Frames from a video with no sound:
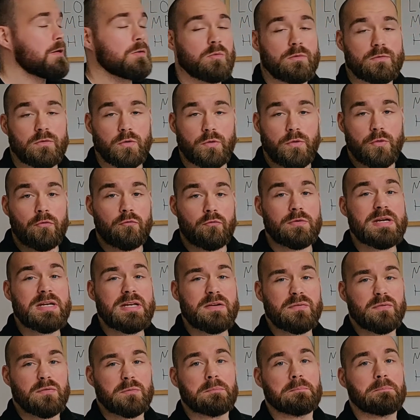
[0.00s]
We've got 3
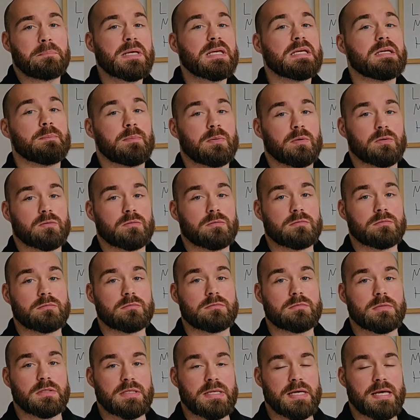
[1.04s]
different people,
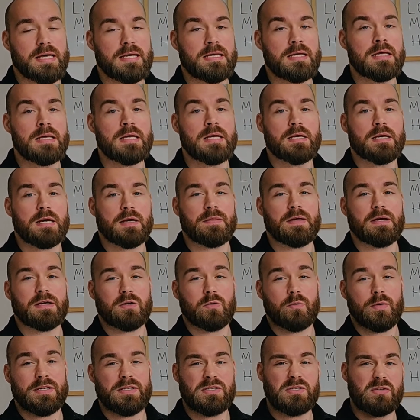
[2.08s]
okay? And that
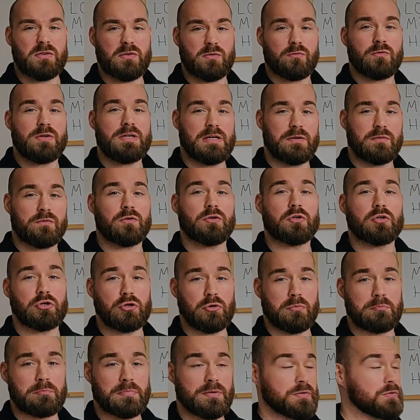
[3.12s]
equates to 3 different
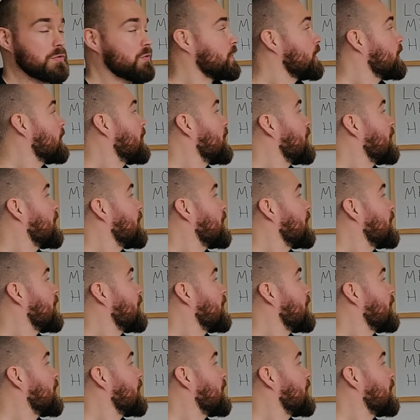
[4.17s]
numbers.